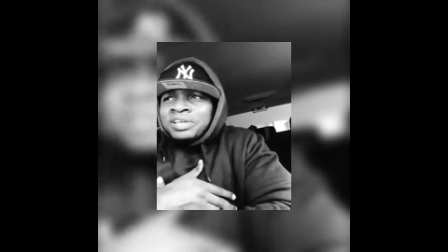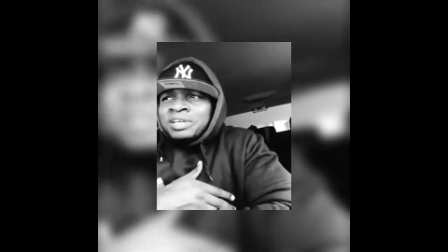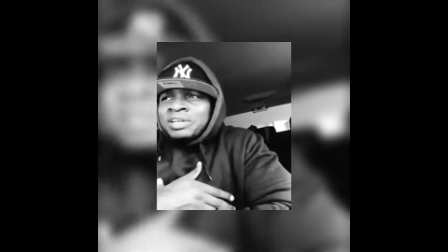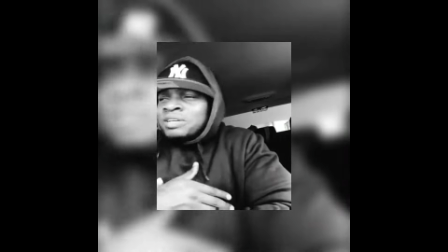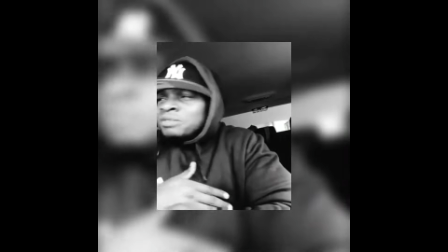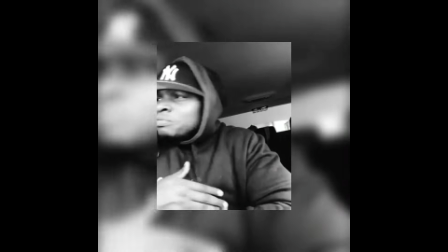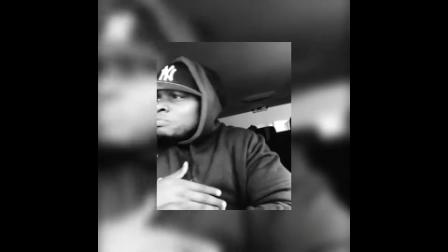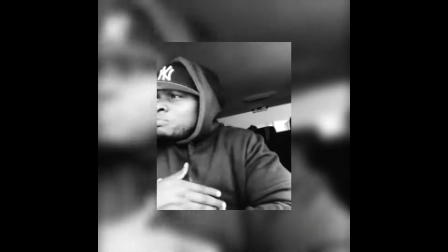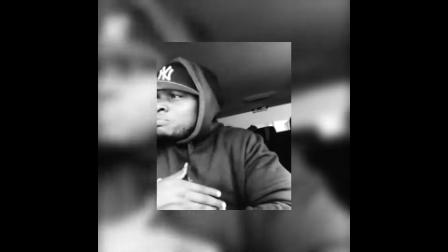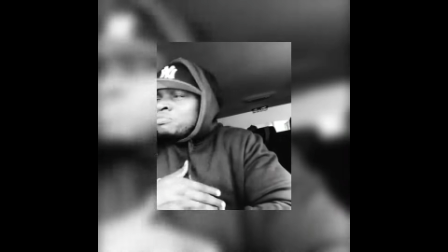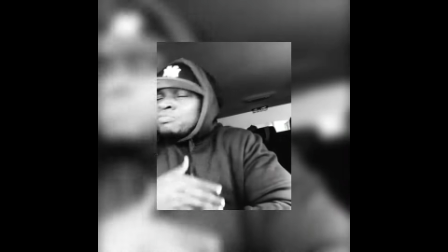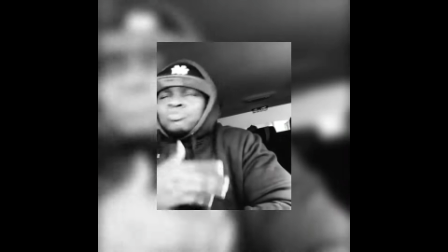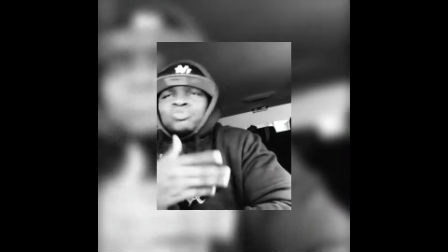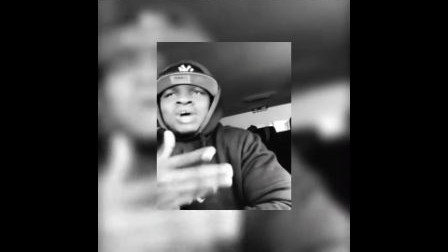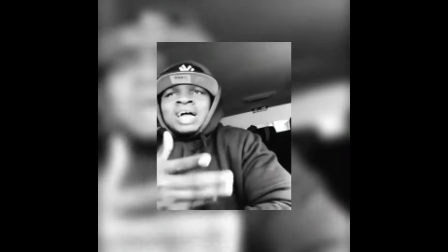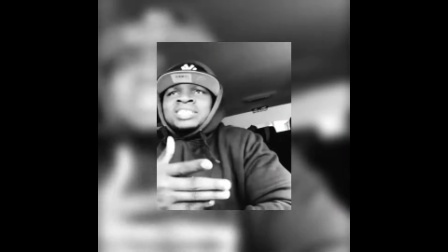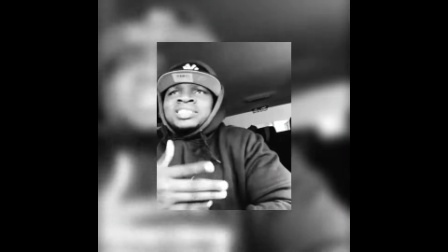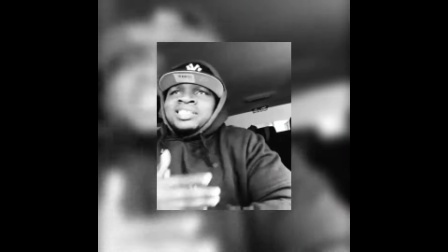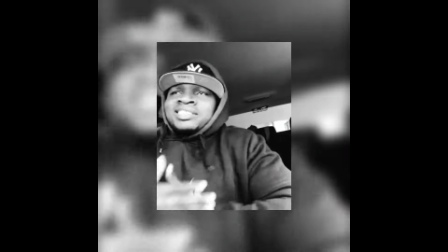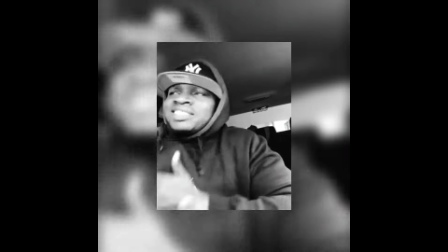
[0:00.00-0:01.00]

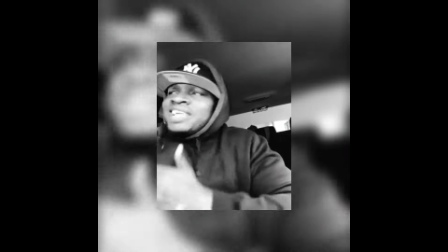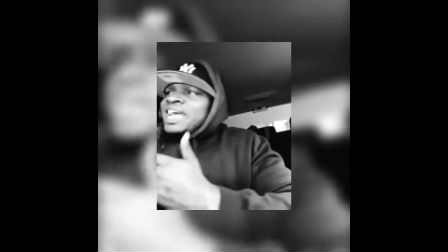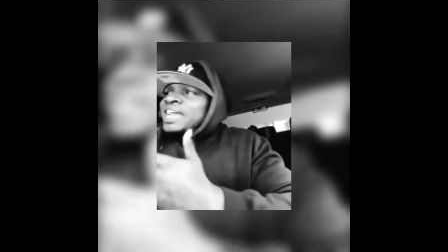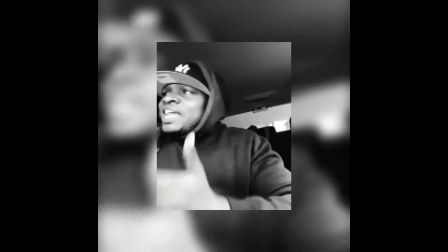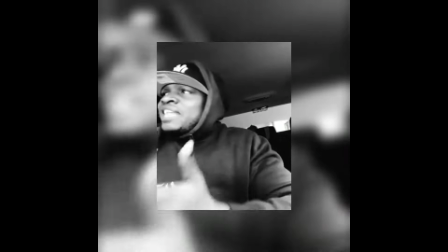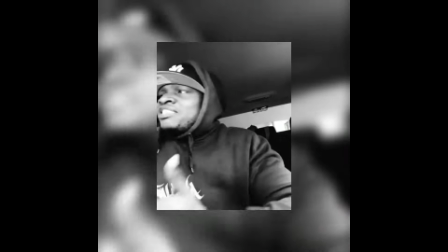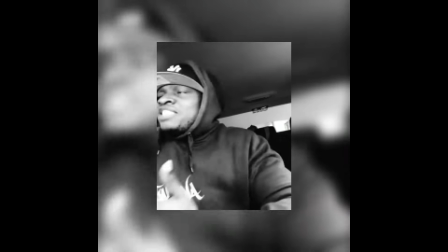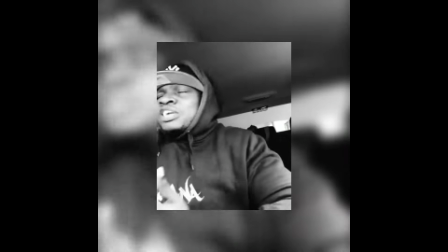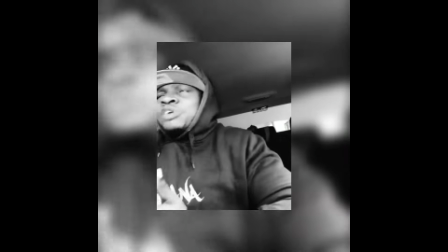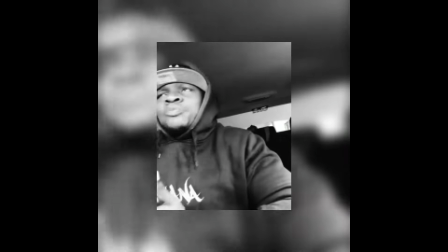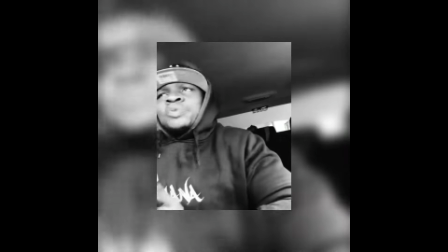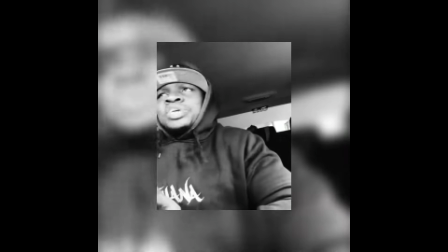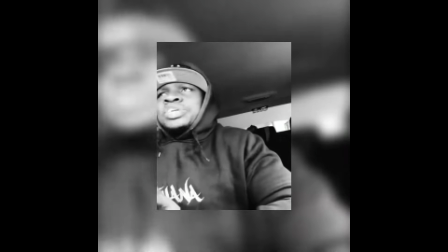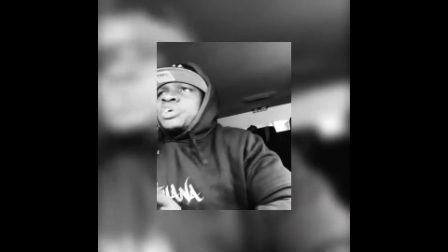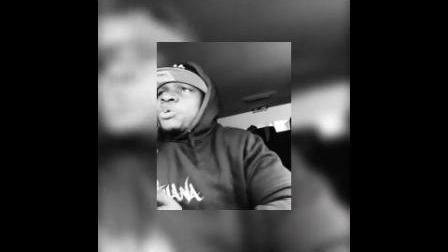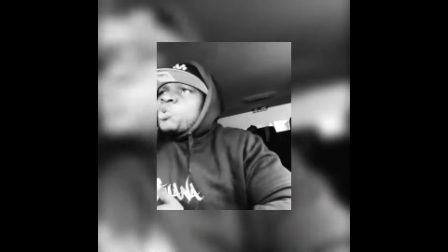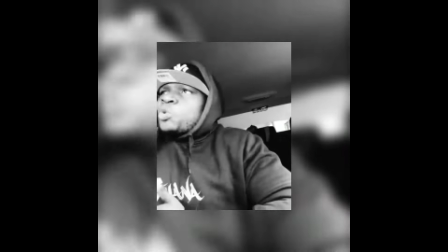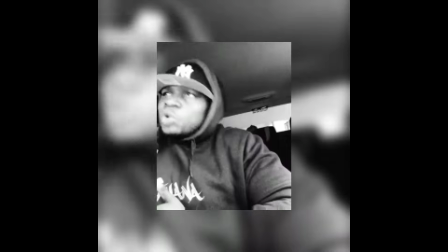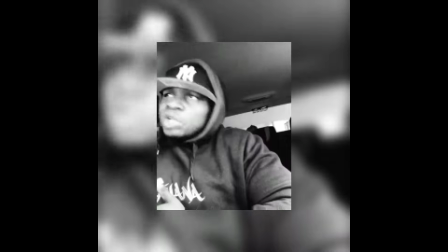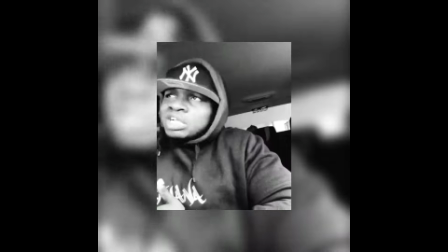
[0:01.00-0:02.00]
Mm, roger that, I think we
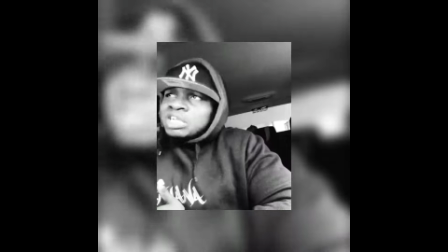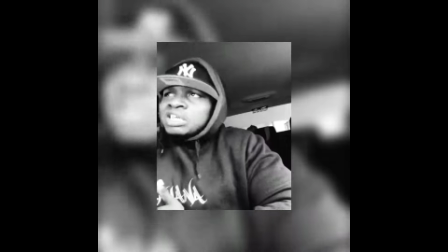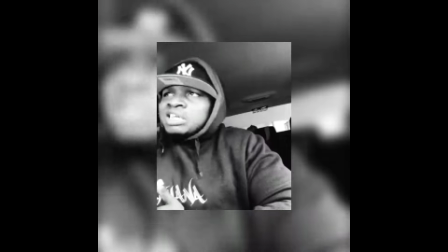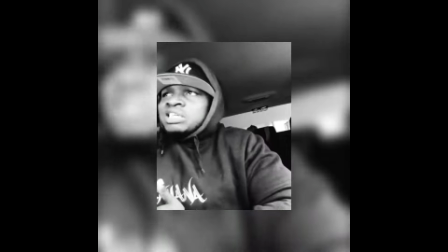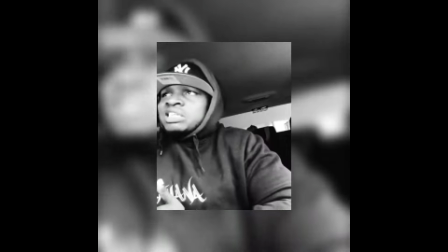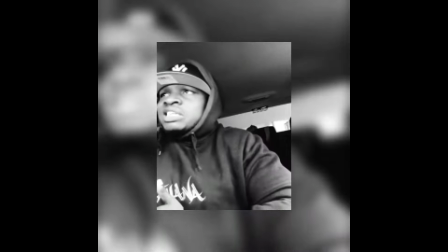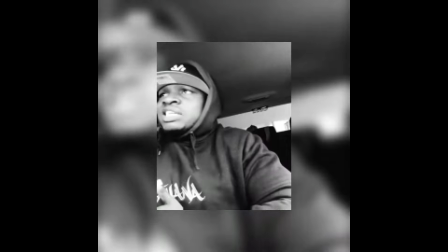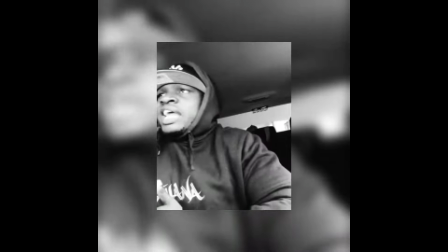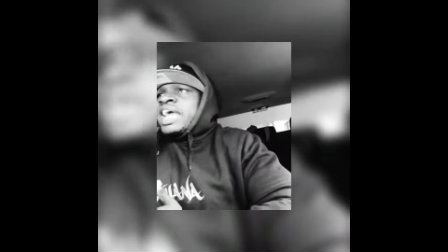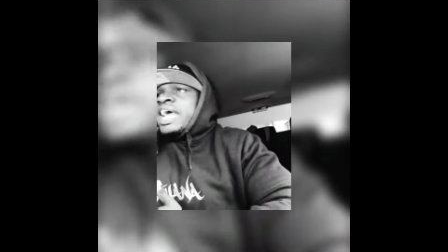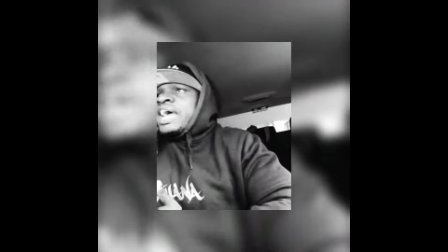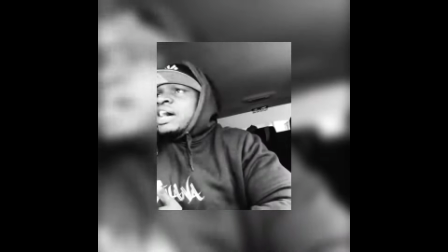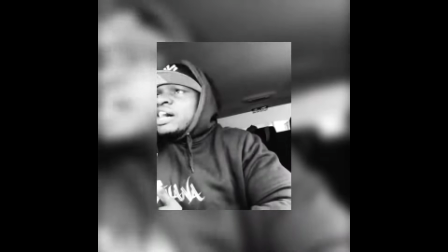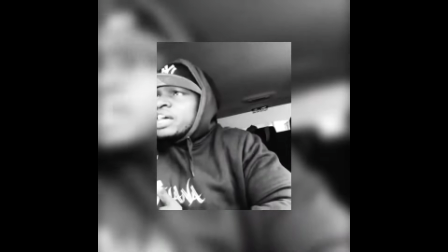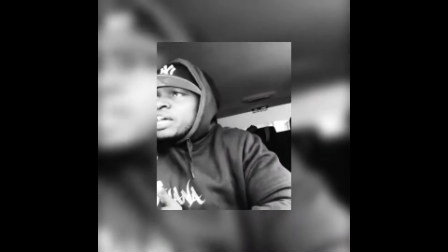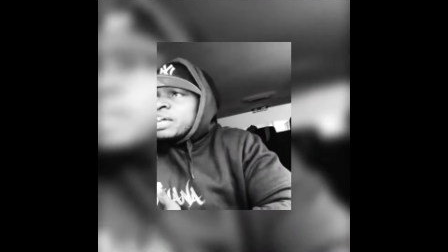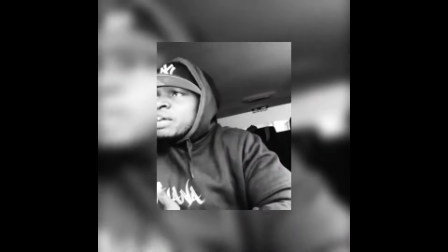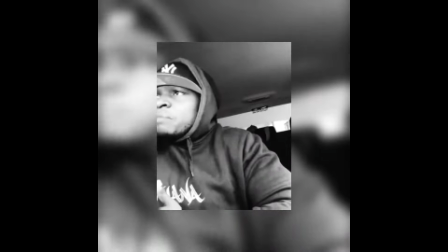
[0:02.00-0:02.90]
all good now.